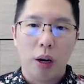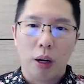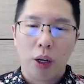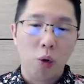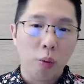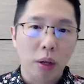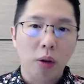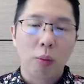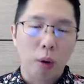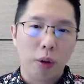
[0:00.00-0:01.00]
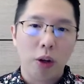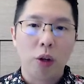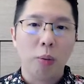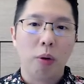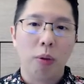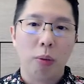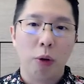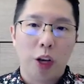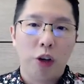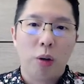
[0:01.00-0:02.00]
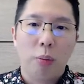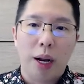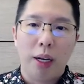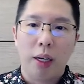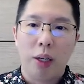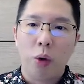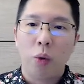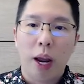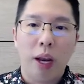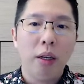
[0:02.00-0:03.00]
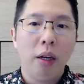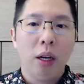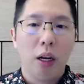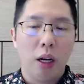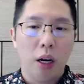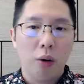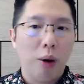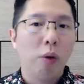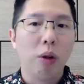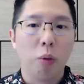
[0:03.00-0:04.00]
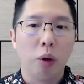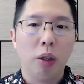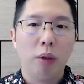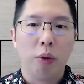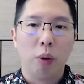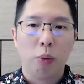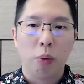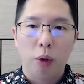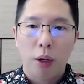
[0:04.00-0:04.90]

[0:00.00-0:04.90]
uh human population projection by the UN uh, around the world from